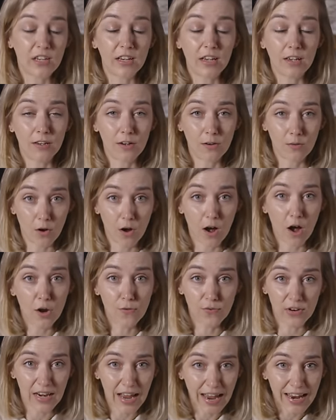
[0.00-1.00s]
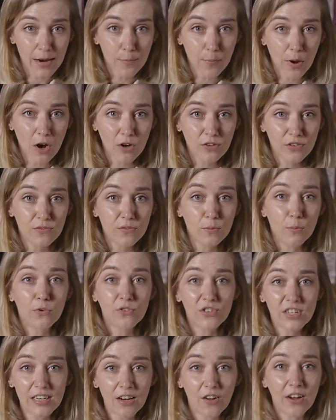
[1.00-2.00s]
they're overlaying part of the
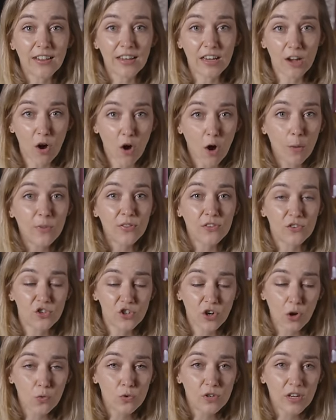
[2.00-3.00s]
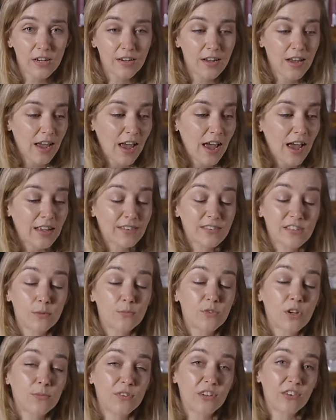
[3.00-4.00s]
body, like the arm and the shoulder, and
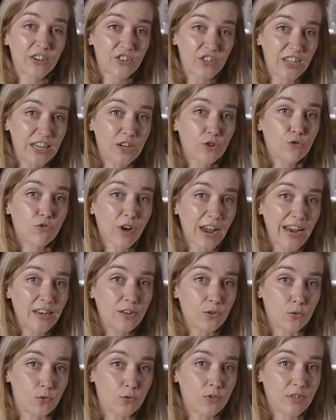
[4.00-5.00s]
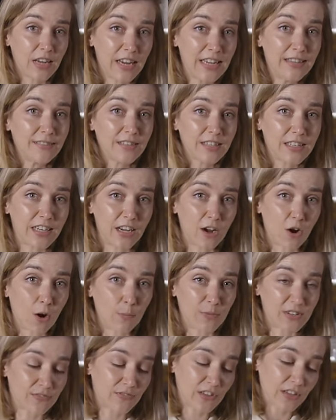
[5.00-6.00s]
sometimes they're actually cradled into the
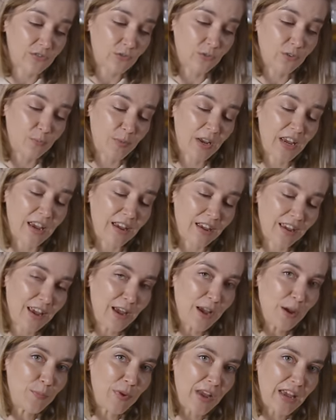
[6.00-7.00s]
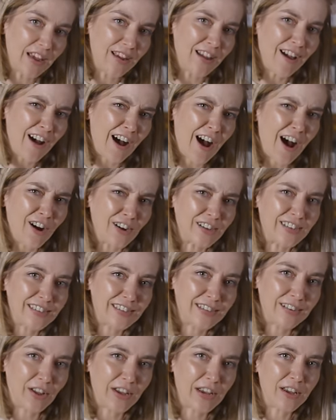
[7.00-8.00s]
arm as if they're sort of being, being
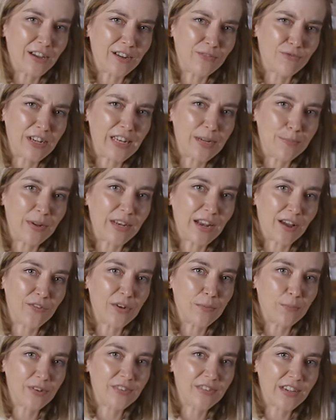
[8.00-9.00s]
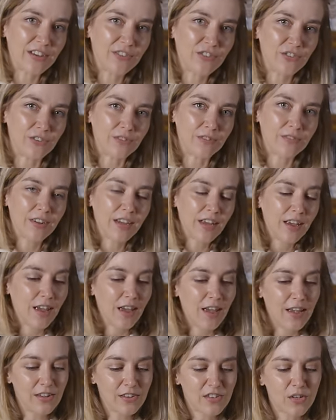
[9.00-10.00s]
hugged like a really beloved possession.
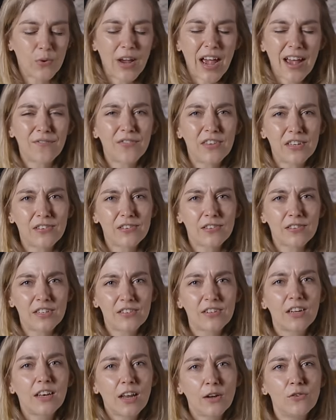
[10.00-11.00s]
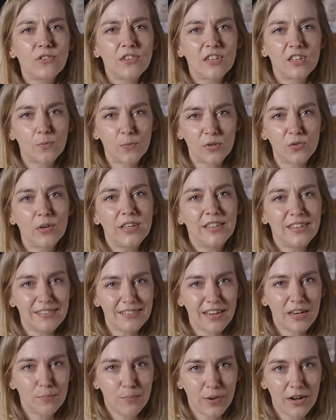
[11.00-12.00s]
So we have this, this closeness between the
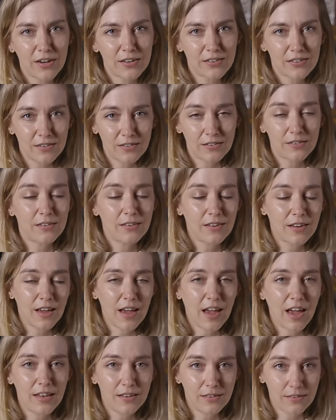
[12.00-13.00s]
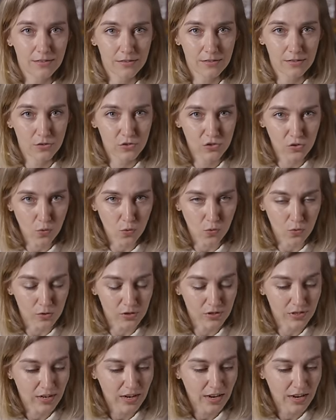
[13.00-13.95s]
dead person and the sword.